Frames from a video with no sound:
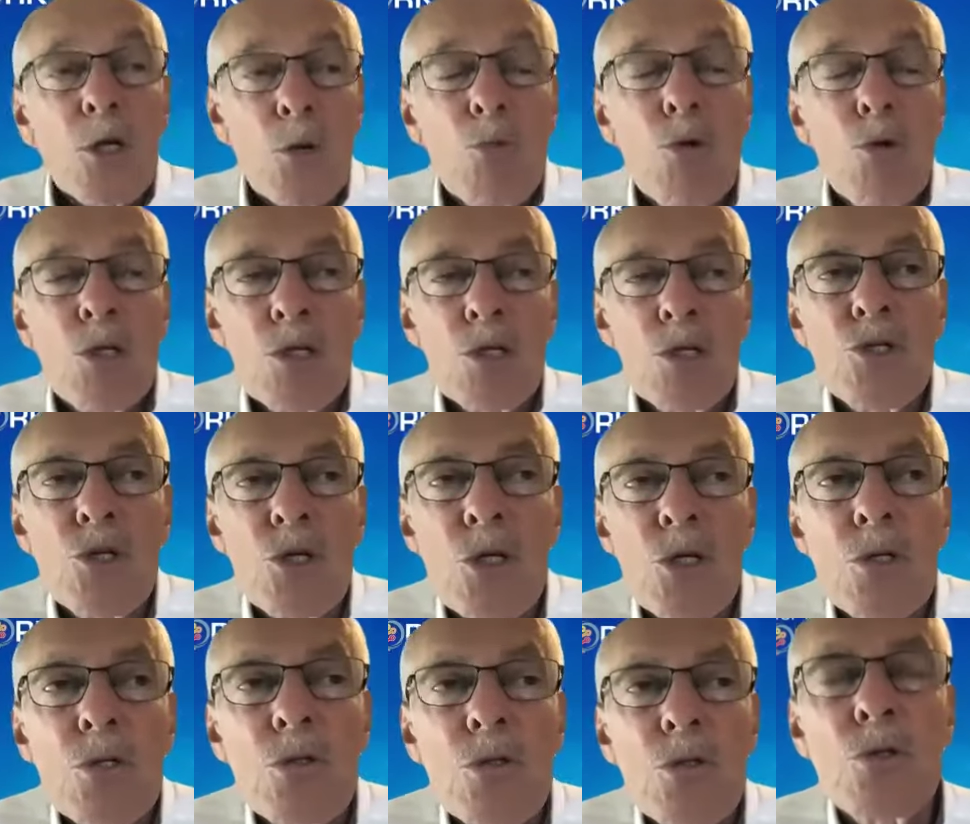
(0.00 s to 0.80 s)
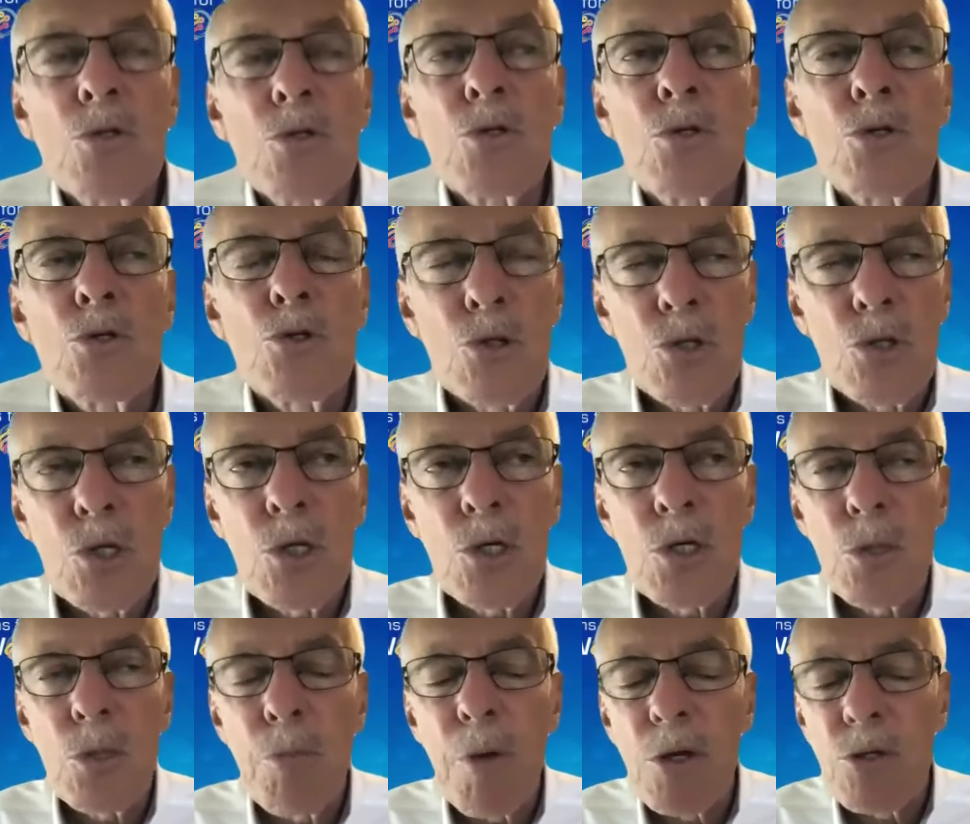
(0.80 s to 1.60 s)
I really did
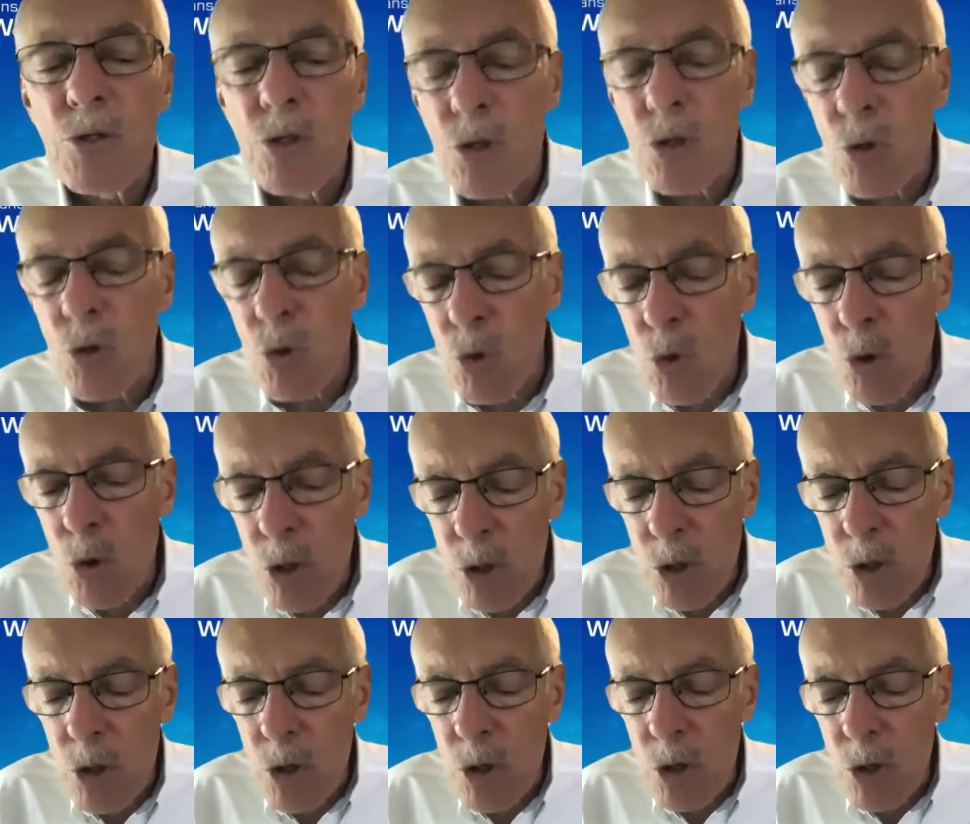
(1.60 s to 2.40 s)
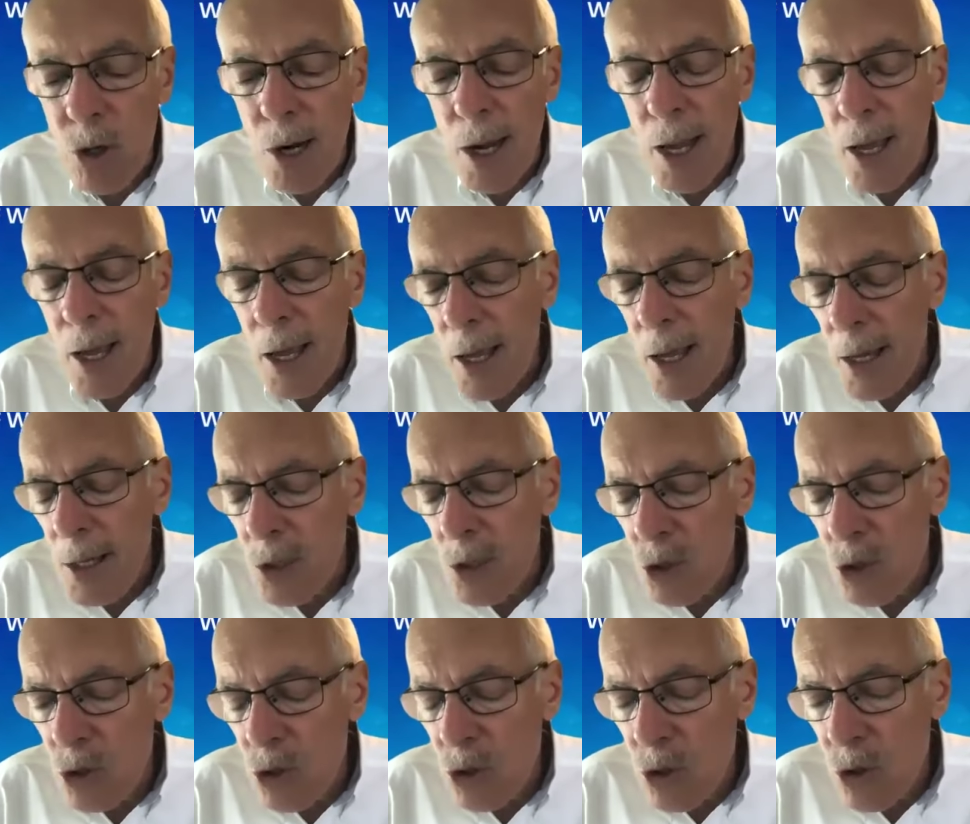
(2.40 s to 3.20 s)
think about the order
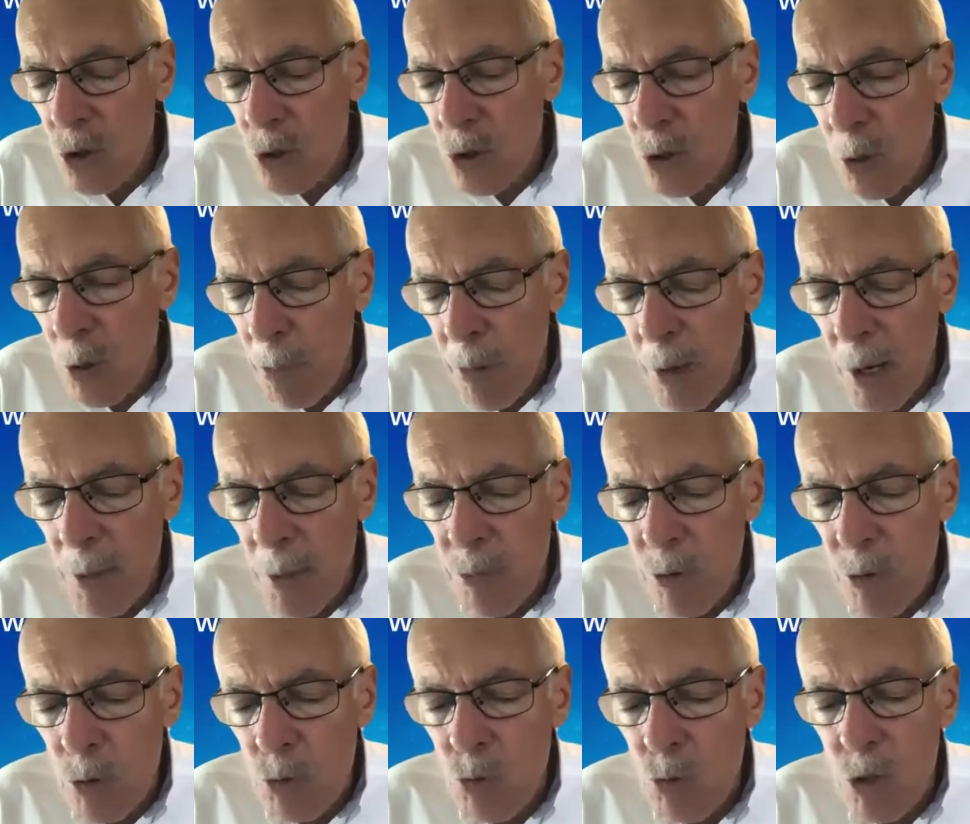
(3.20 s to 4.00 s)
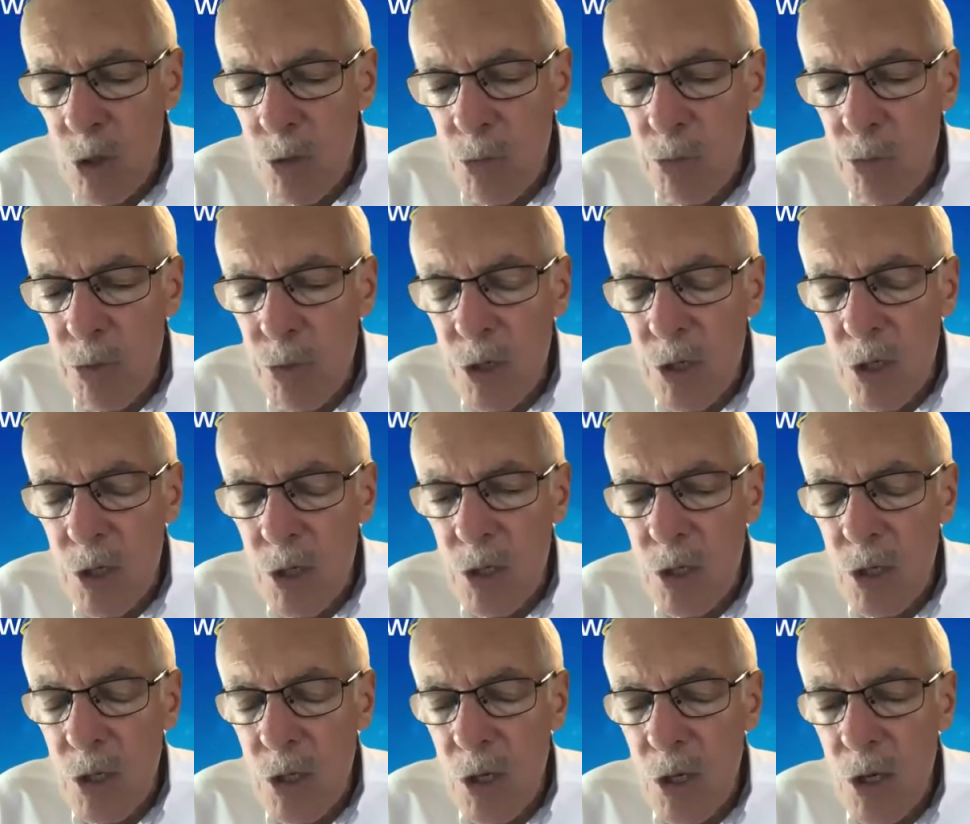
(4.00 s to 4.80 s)
as the paper would
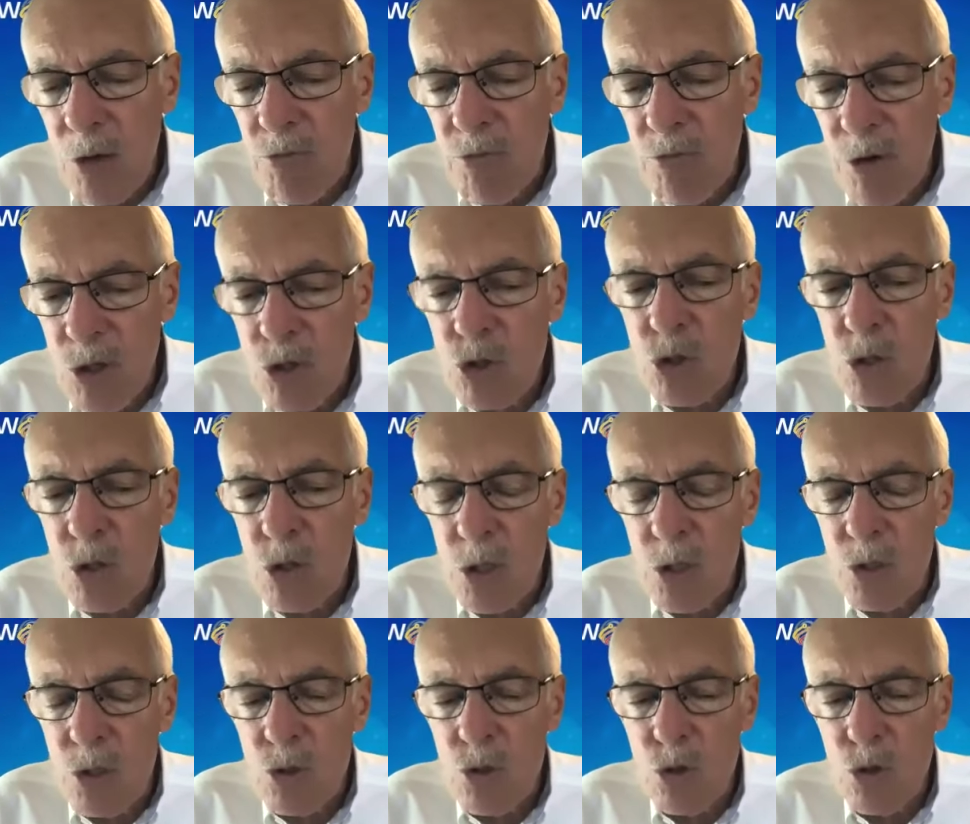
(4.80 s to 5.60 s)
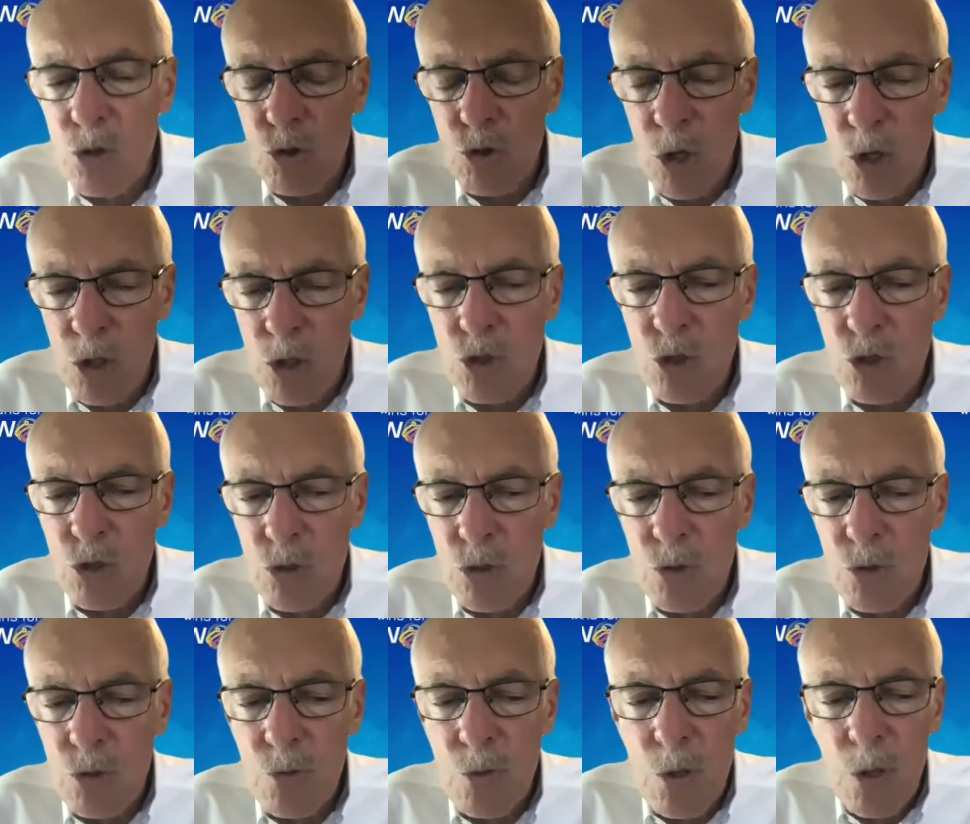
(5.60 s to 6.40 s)
be eventually
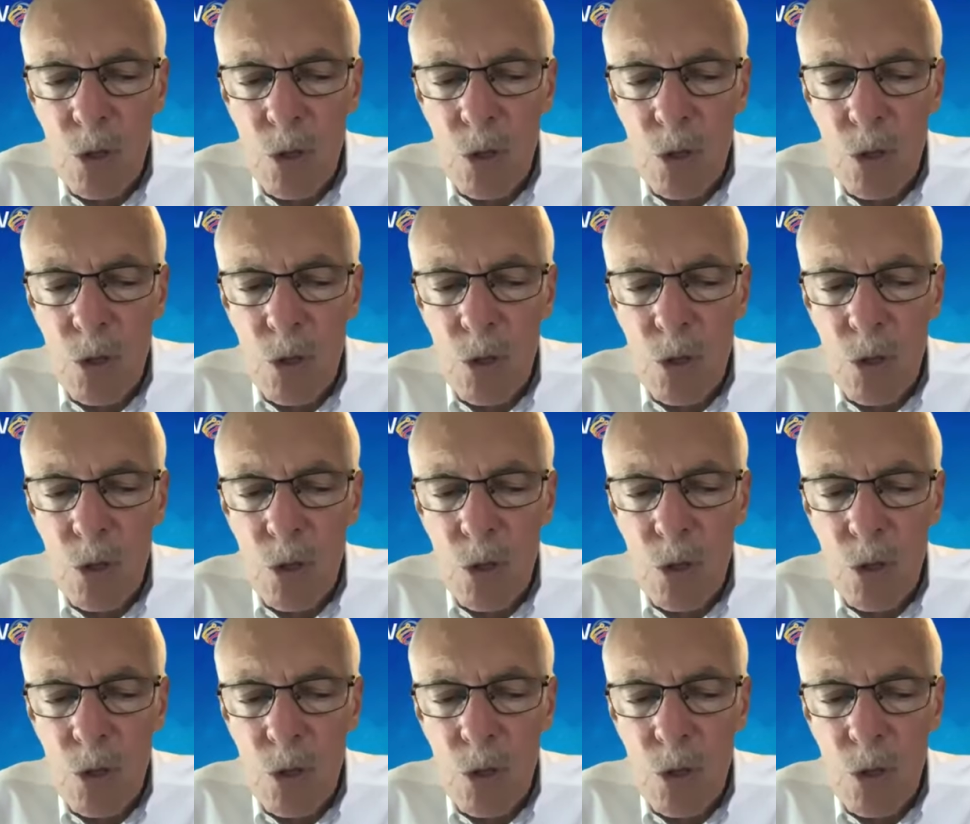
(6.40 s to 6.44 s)
structured.